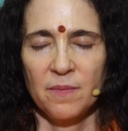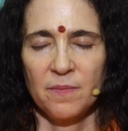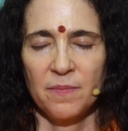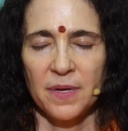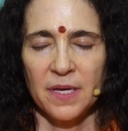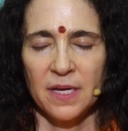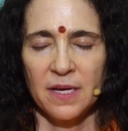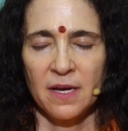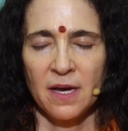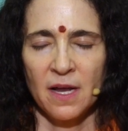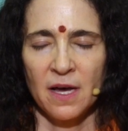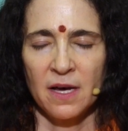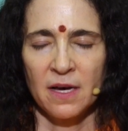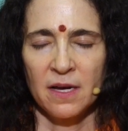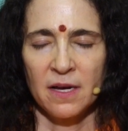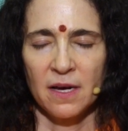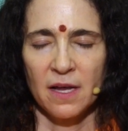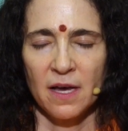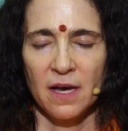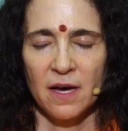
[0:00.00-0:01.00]
but
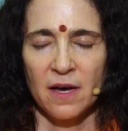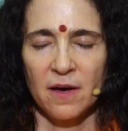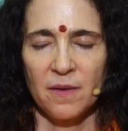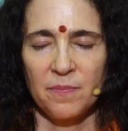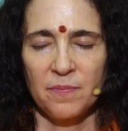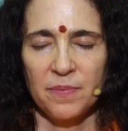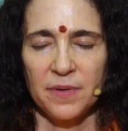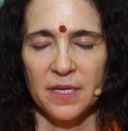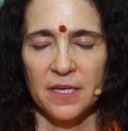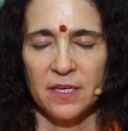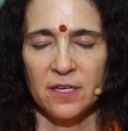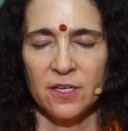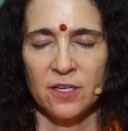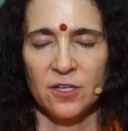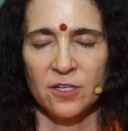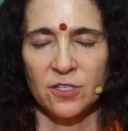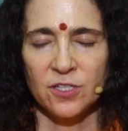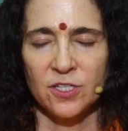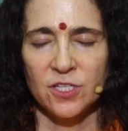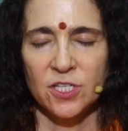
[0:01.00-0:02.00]
not up in
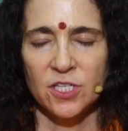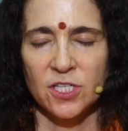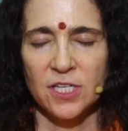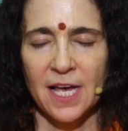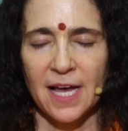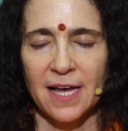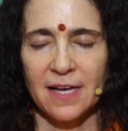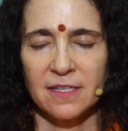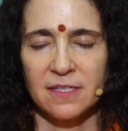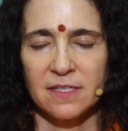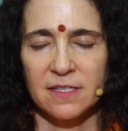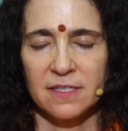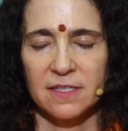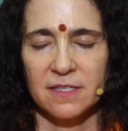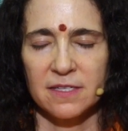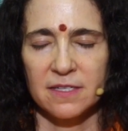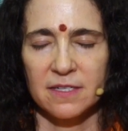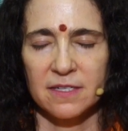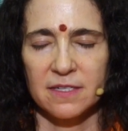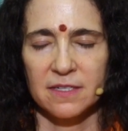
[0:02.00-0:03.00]
your
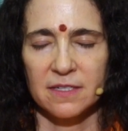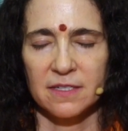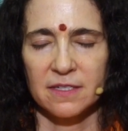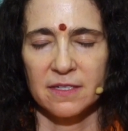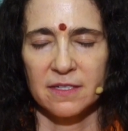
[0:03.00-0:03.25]
chest.